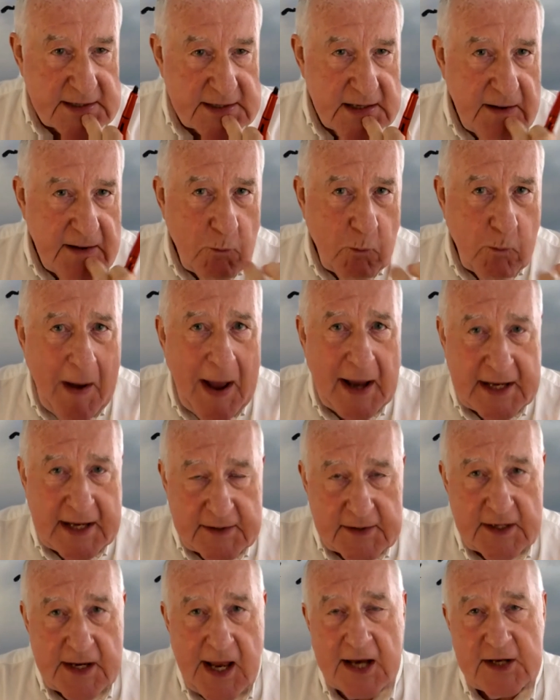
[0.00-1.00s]
Back in
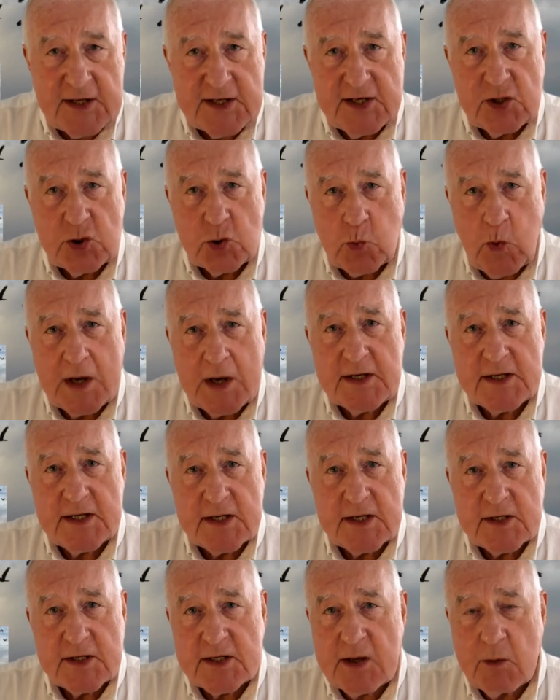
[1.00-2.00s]
the
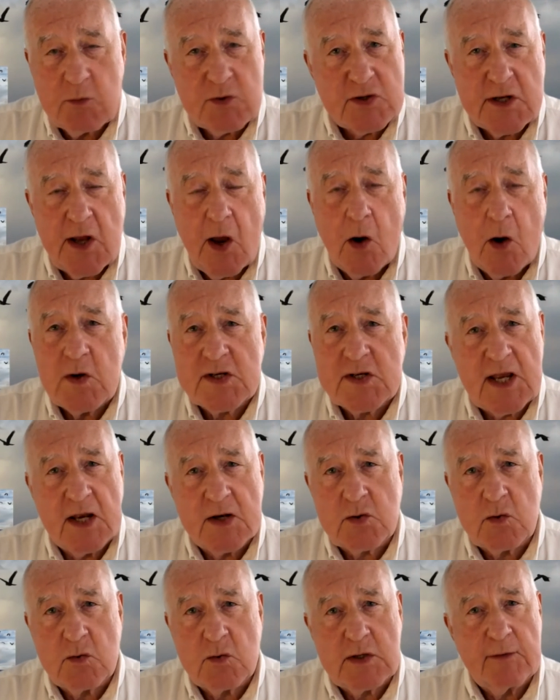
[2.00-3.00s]
1920s, there was no
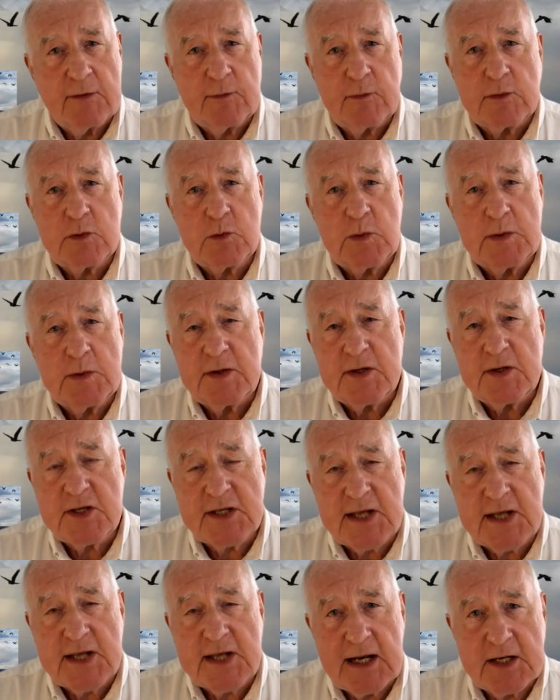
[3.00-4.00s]
essential difference between the
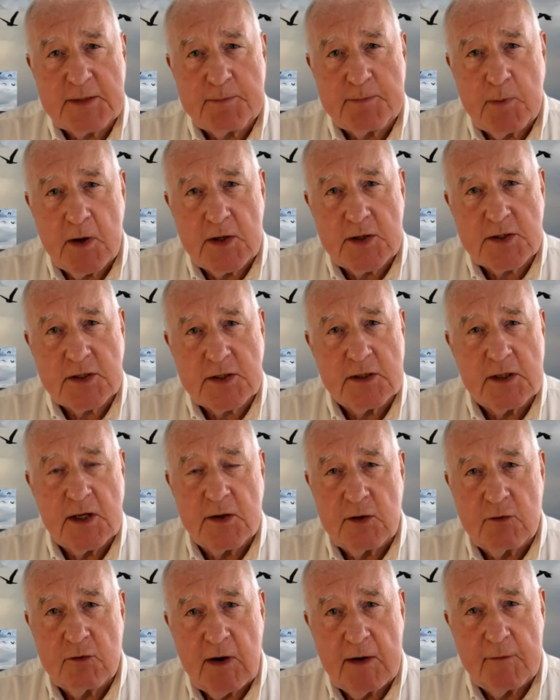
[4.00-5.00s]
stateless person
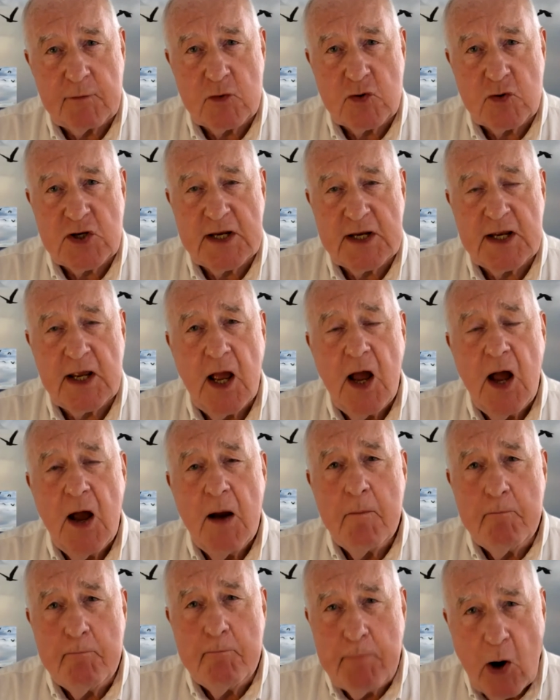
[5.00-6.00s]
and the refugee.
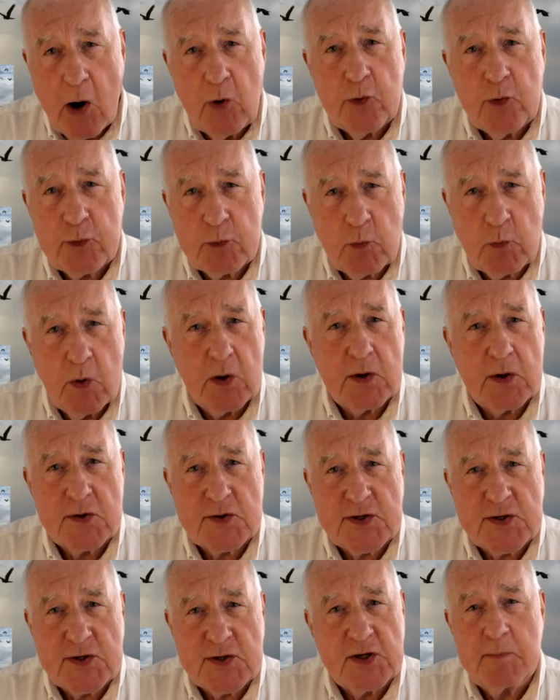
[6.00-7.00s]
Both were
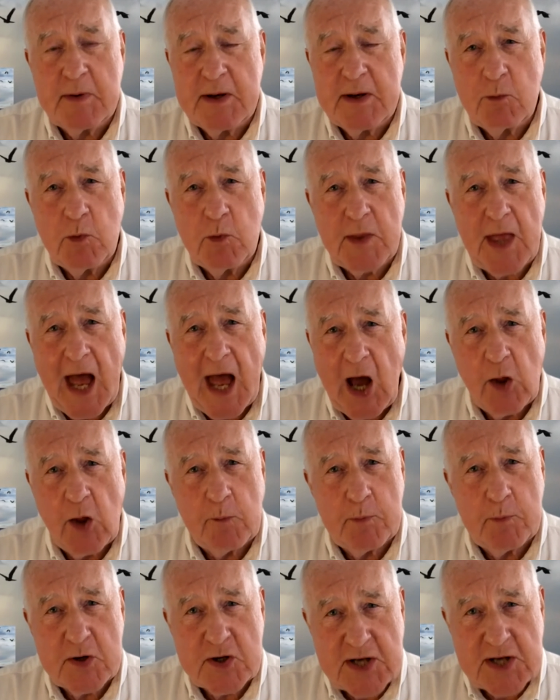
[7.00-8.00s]
considered to be
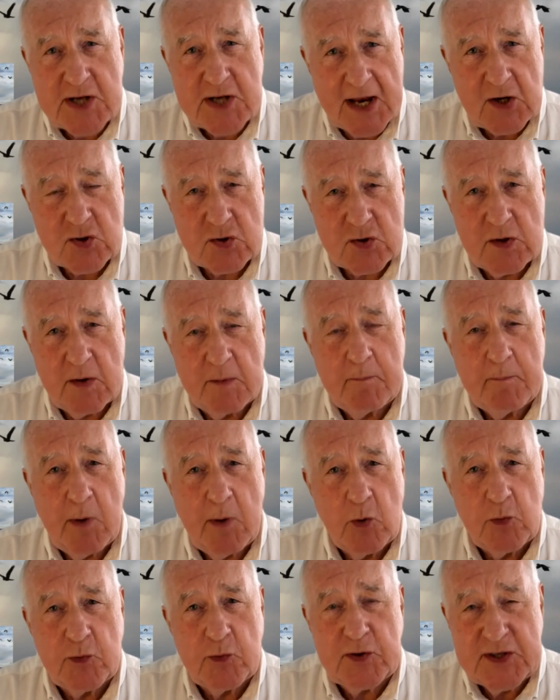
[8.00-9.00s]
without protection and
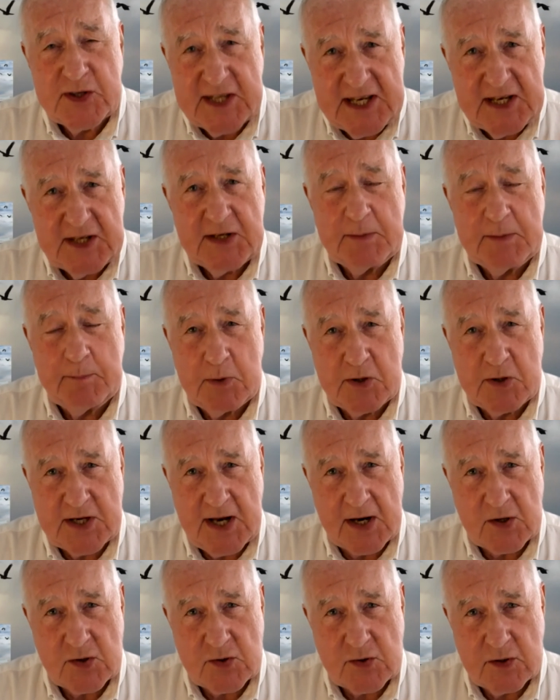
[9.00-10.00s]
both needed
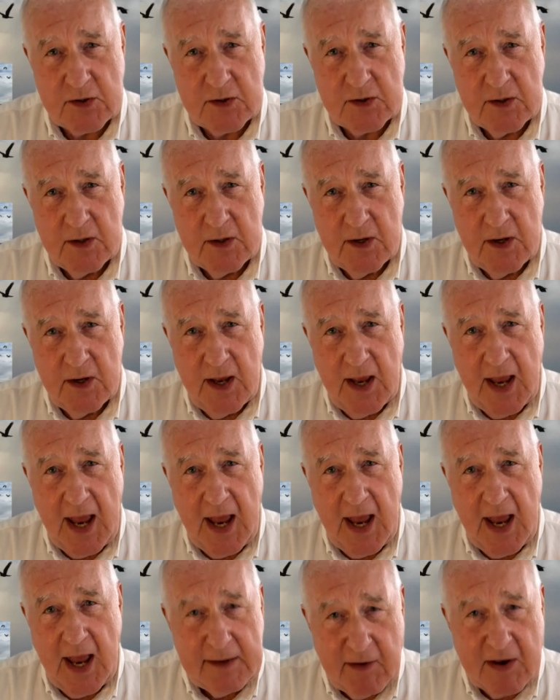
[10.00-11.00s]
protection.
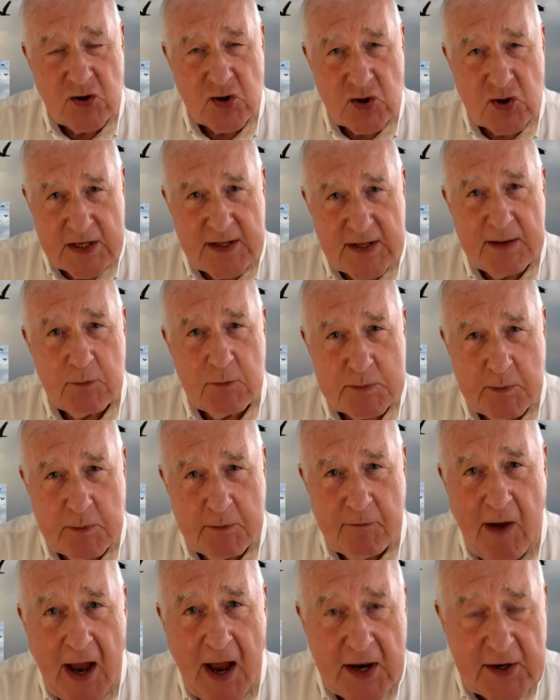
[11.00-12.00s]
And eventually it was
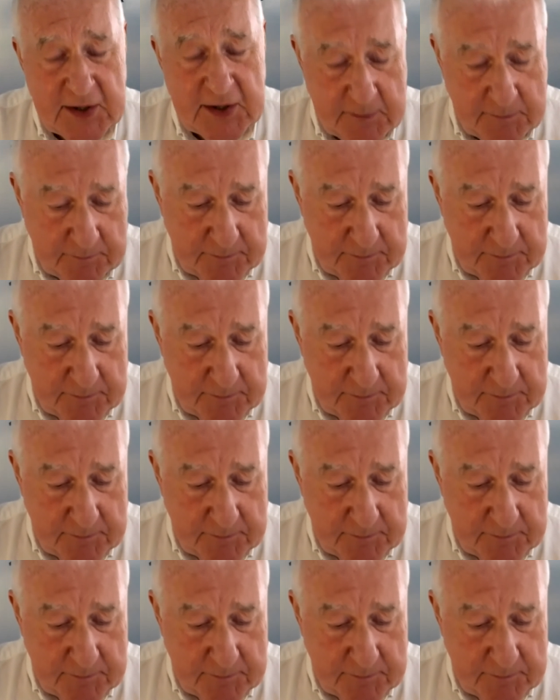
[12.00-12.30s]
provided.